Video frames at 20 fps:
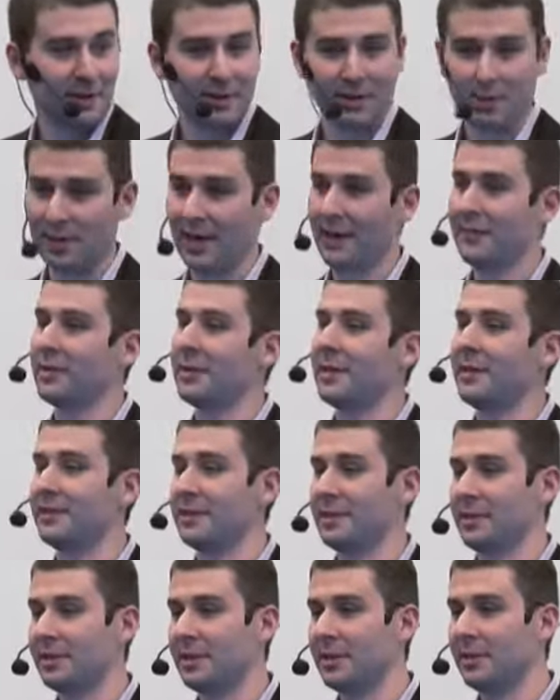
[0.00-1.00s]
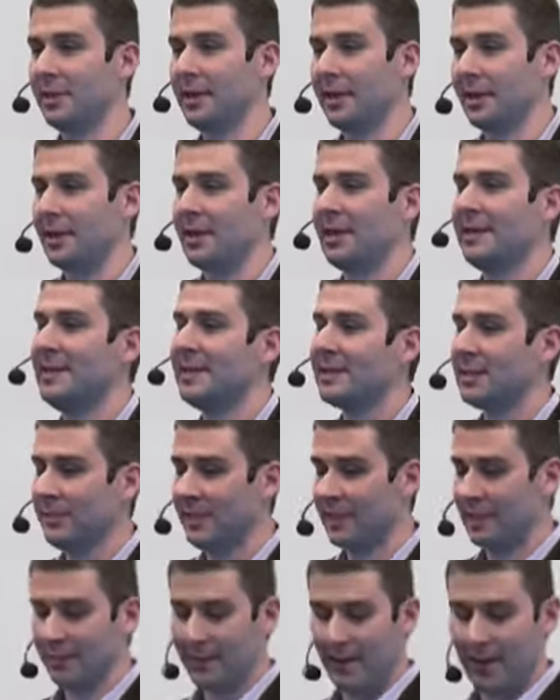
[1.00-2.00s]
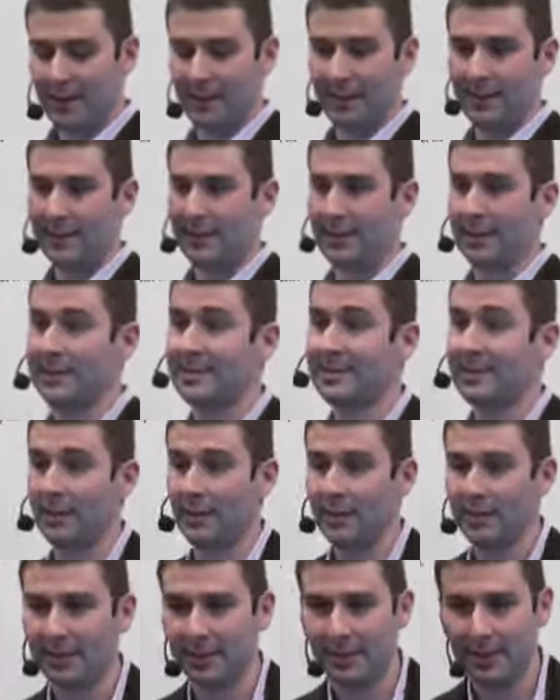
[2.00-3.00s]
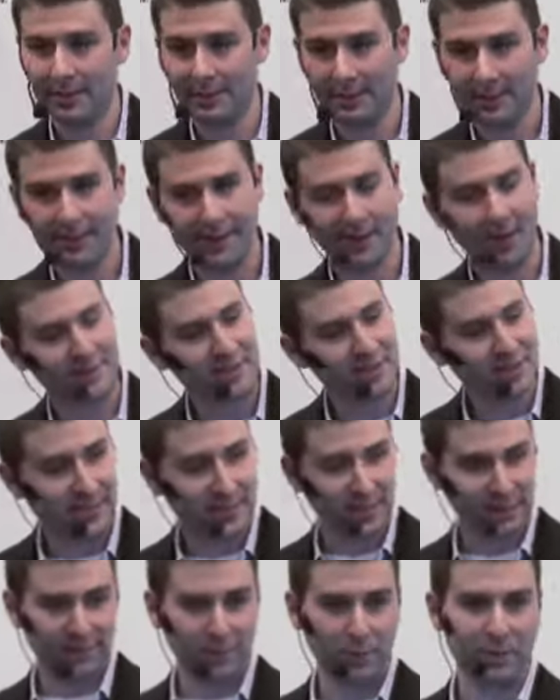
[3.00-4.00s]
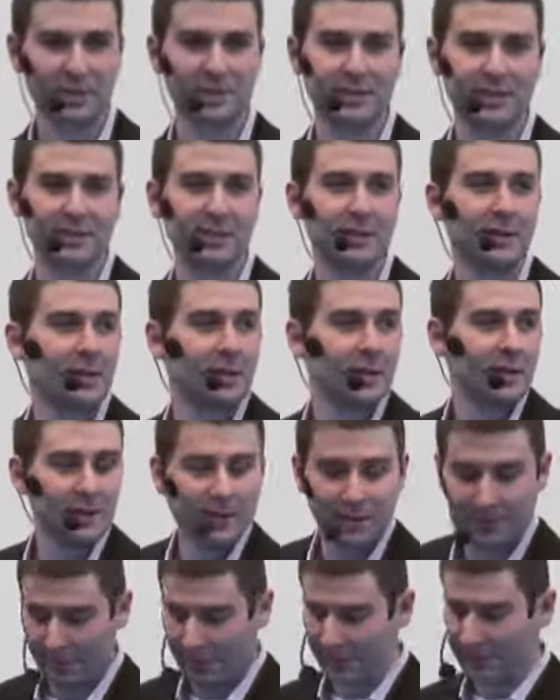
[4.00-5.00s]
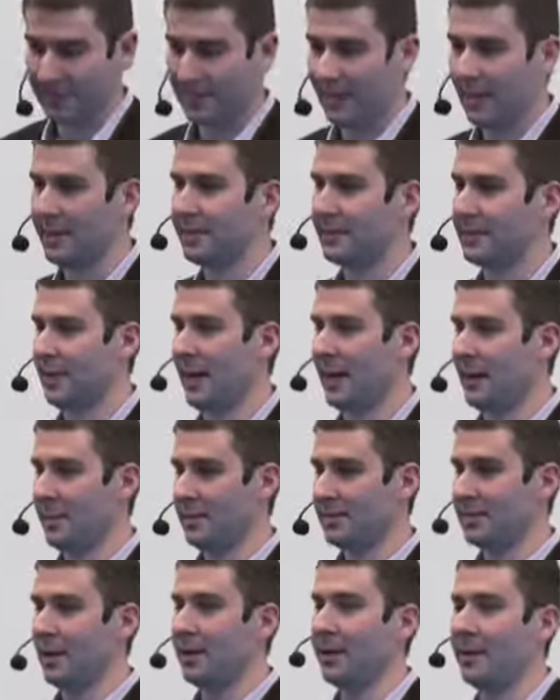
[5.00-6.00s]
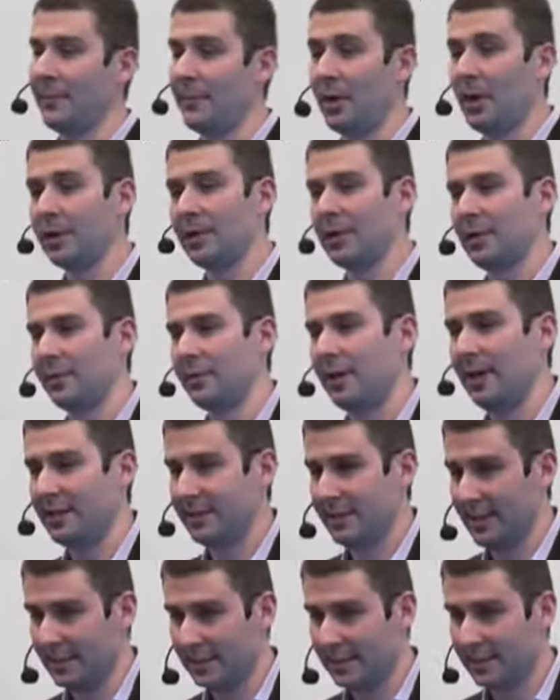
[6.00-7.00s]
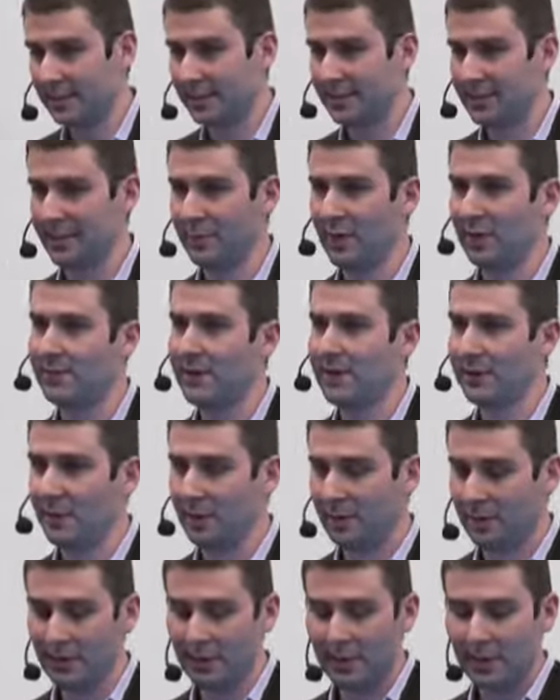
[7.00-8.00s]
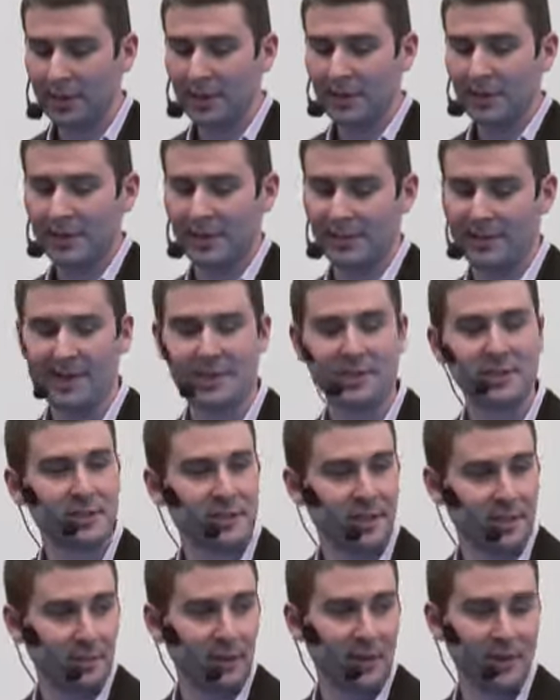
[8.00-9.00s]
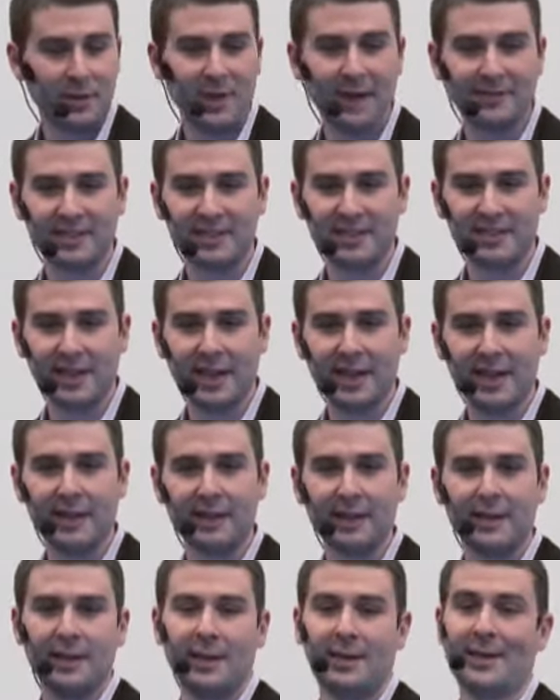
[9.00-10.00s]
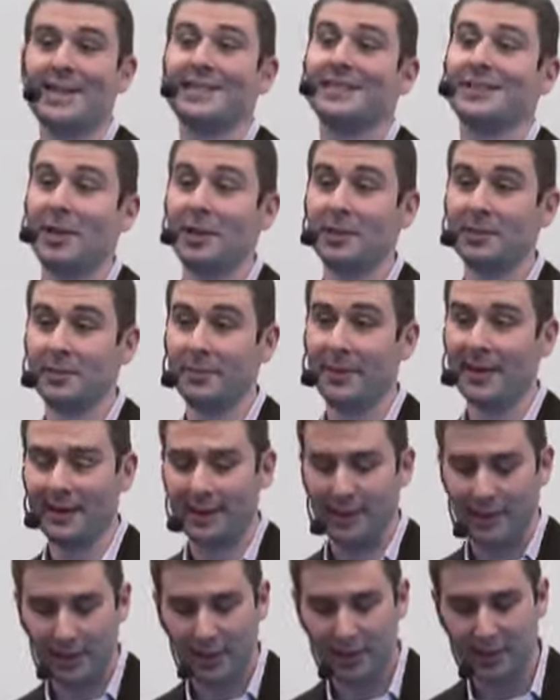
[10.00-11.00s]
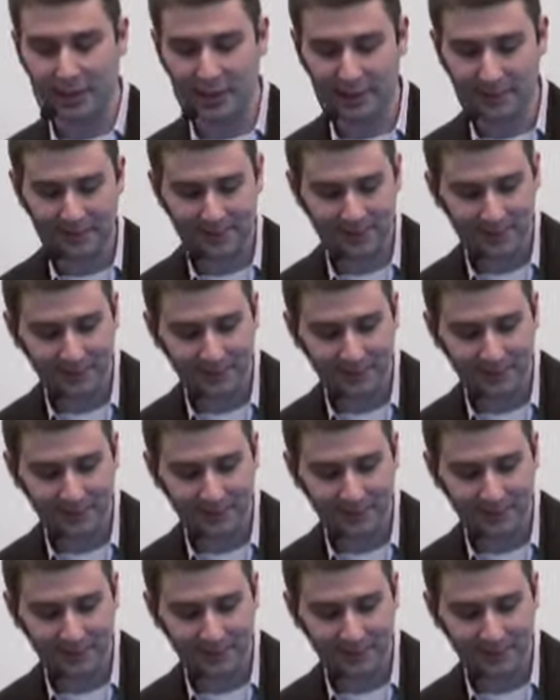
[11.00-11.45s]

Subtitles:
Whatever it is you're doing, it needs to be compelling. It needs to look good. You don't have to spend a fortune, but this is also how you're starting the marketing process. So you want people to be interested in what you have to say, and that starts with making it look good.